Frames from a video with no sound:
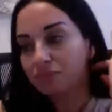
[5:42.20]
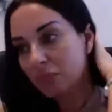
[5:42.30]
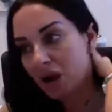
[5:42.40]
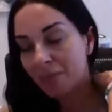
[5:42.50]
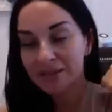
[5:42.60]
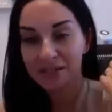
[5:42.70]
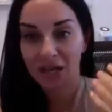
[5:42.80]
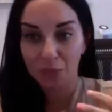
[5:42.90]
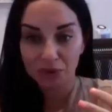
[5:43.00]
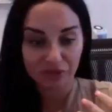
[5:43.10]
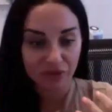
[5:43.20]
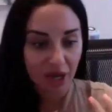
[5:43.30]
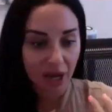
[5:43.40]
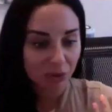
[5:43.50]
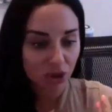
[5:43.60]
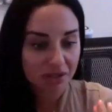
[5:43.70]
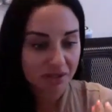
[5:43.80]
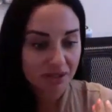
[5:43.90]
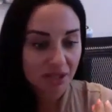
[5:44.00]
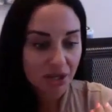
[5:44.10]
Mom has a couple different
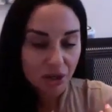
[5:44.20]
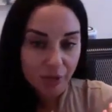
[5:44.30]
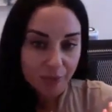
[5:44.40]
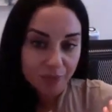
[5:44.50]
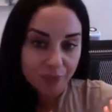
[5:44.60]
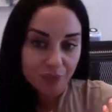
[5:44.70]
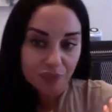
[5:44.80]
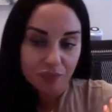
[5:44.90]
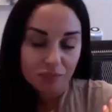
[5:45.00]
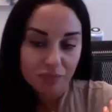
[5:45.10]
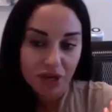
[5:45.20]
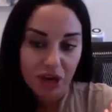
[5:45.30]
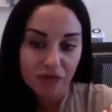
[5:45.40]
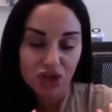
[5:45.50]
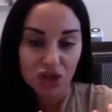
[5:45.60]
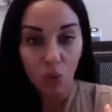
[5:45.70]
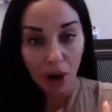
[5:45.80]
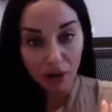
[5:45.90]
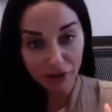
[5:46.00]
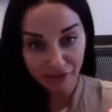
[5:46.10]
options. If she
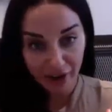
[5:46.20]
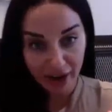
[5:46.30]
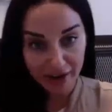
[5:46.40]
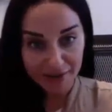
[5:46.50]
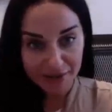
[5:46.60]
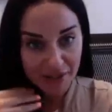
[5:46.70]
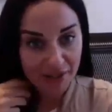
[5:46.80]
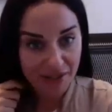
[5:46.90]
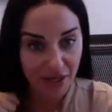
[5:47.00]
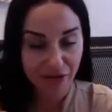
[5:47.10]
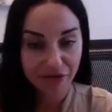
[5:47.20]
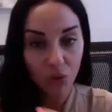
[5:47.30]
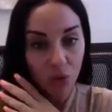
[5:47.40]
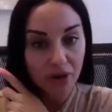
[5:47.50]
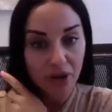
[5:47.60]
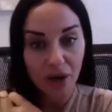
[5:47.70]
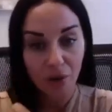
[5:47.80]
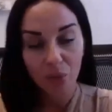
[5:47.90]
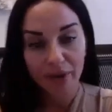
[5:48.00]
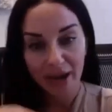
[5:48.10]
qualifies in the state of Florida,
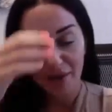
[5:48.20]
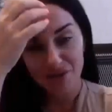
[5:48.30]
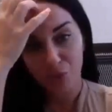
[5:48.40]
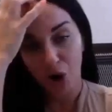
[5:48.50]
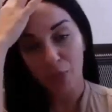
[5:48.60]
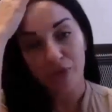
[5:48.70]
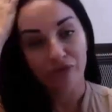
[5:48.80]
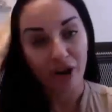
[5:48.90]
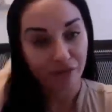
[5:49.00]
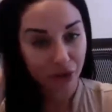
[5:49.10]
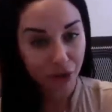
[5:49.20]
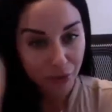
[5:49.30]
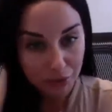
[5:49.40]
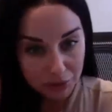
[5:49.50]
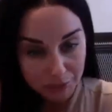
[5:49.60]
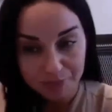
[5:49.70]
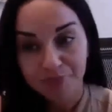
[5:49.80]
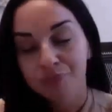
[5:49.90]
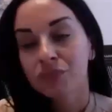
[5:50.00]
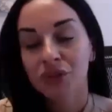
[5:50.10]
we have Department of Revenue.
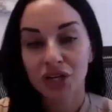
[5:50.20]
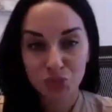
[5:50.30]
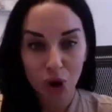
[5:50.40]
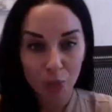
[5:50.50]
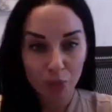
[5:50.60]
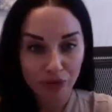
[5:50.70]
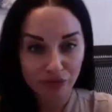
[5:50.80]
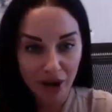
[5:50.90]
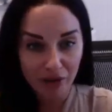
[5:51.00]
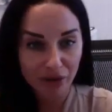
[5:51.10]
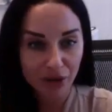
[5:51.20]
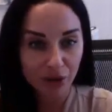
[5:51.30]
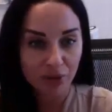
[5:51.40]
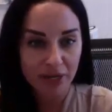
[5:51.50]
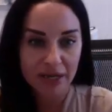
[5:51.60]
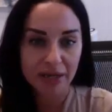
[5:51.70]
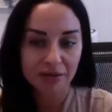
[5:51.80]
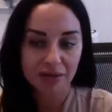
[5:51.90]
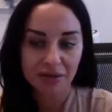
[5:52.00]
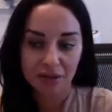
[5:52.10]
The Department of Revenue
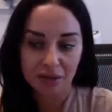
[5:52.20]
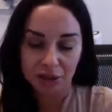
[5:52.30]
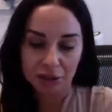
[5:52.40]
is